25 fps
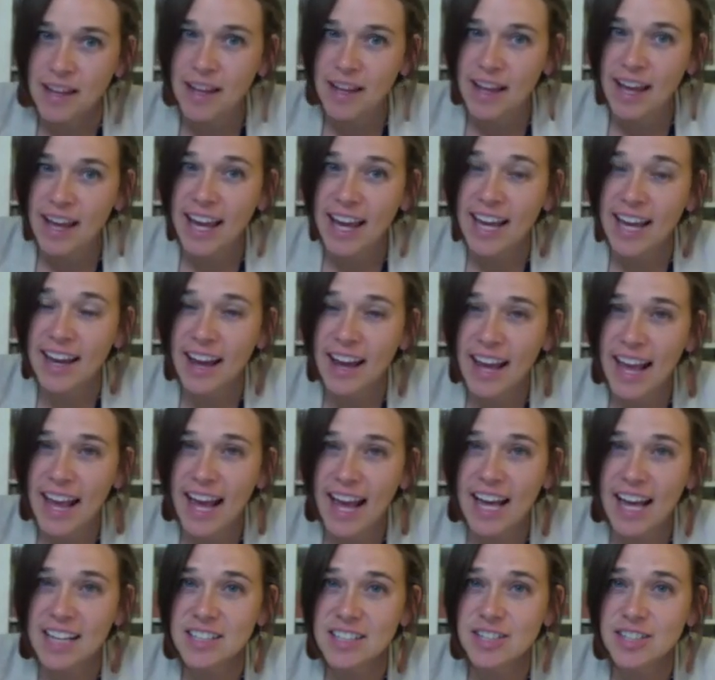And I
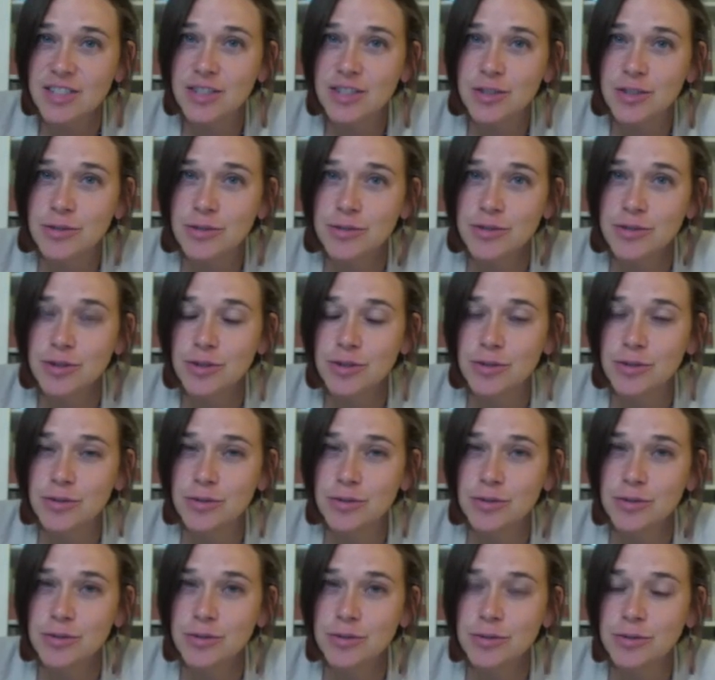asked you
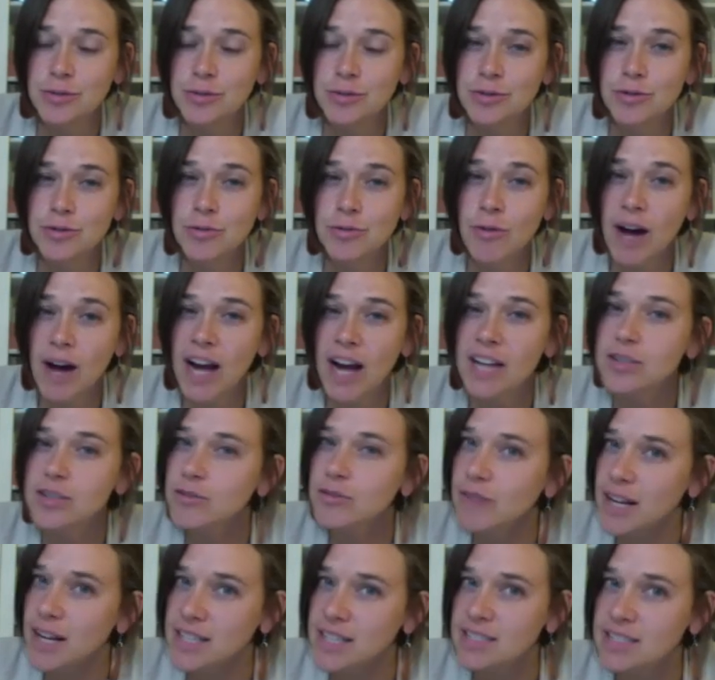to try to
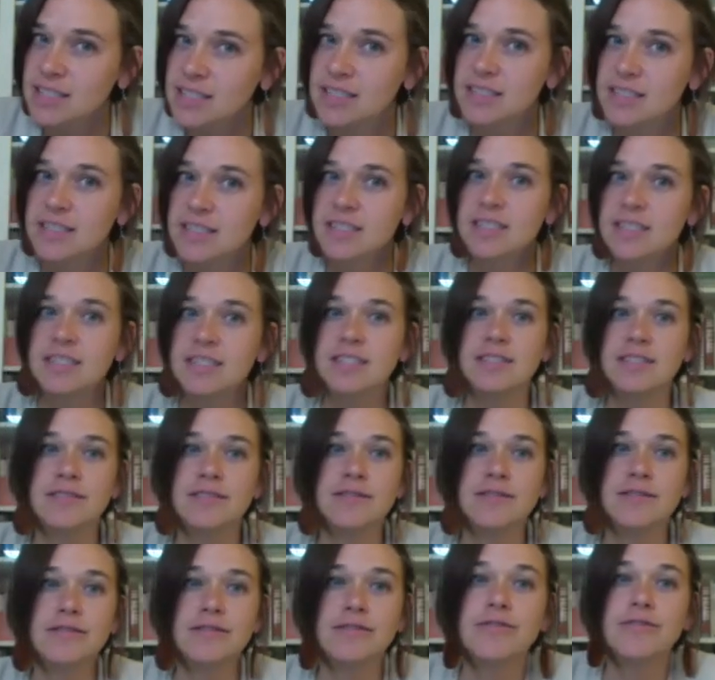write sentences
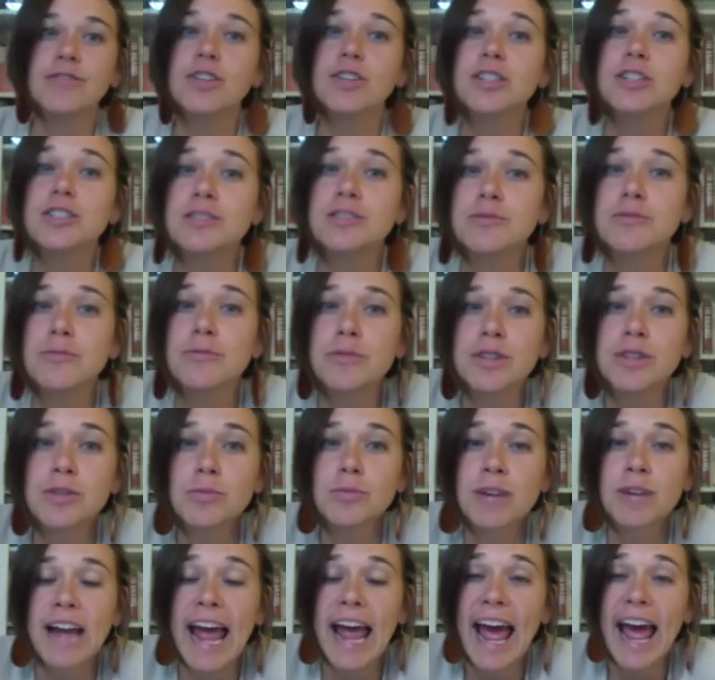first with the
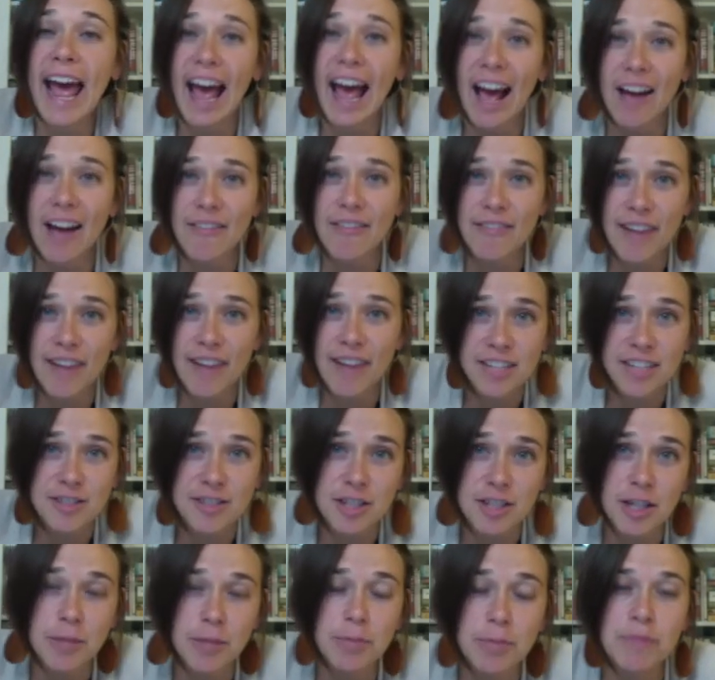word have as a
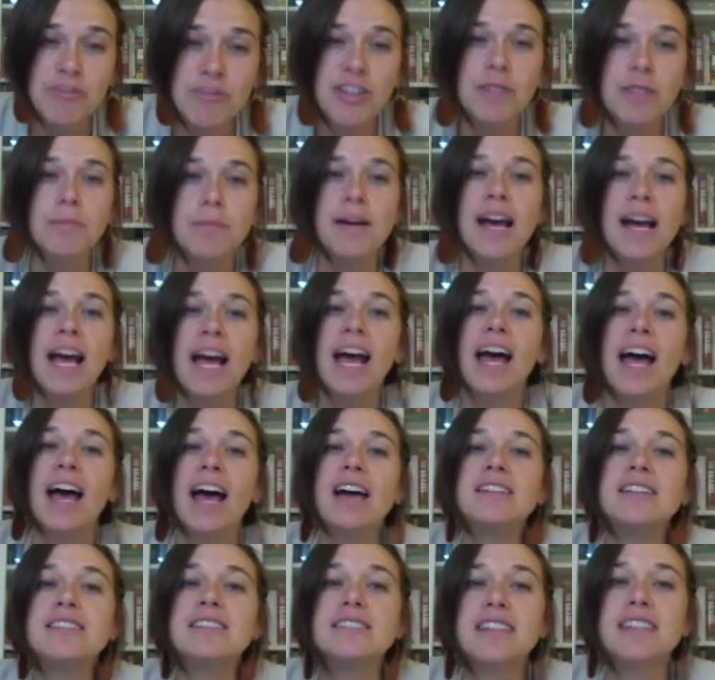helping verb,
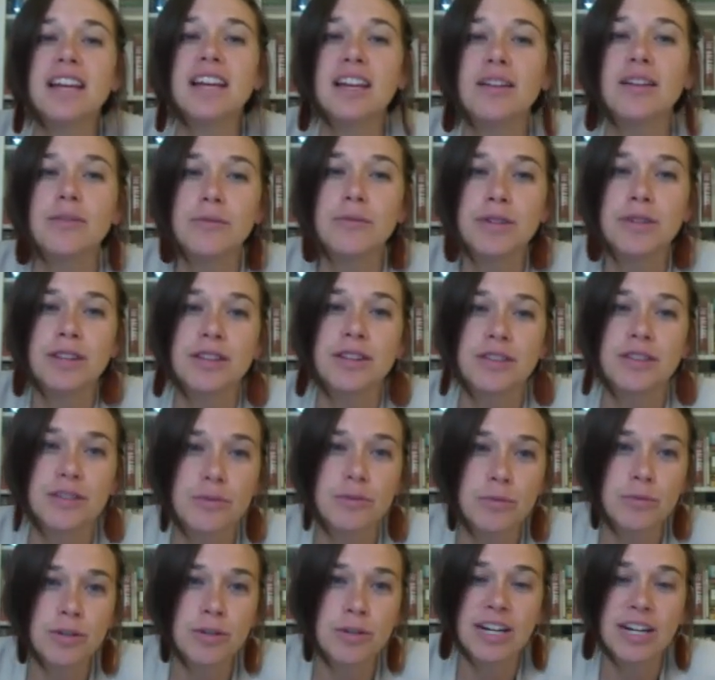and second with the
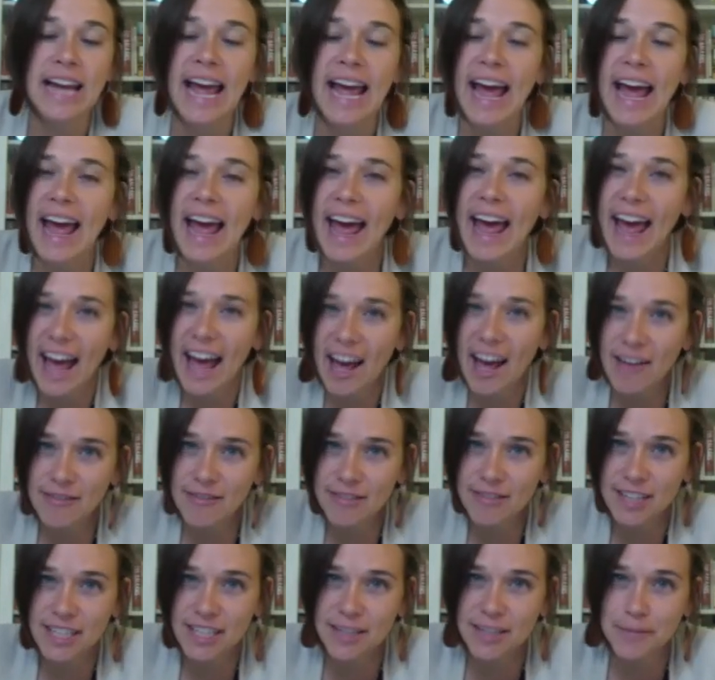word
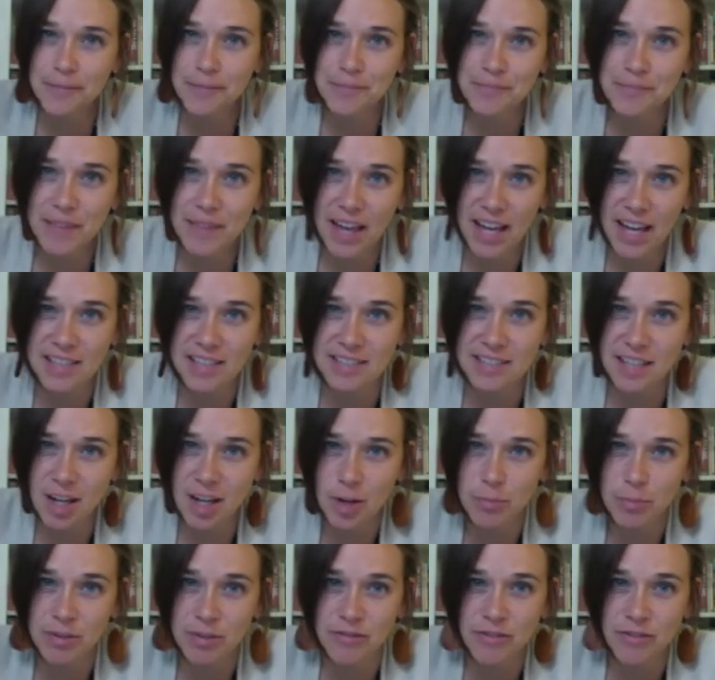having as a
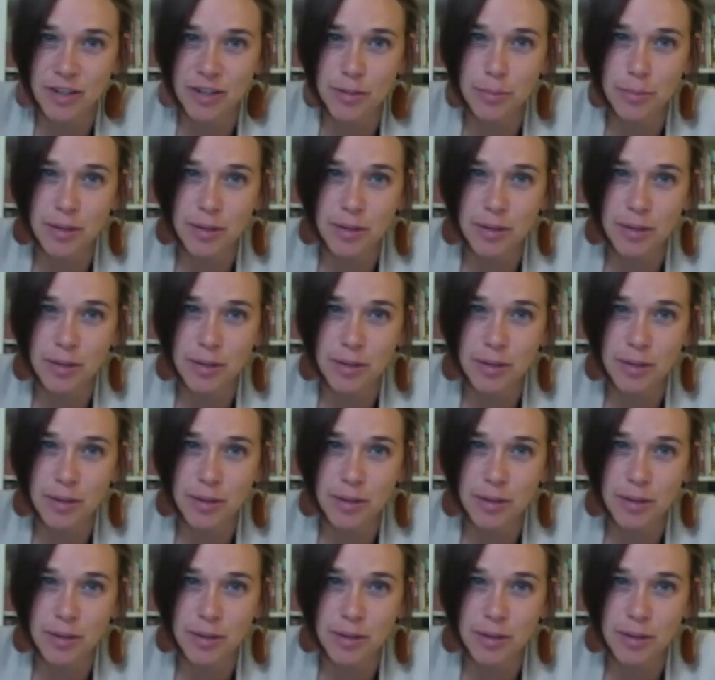helping verb.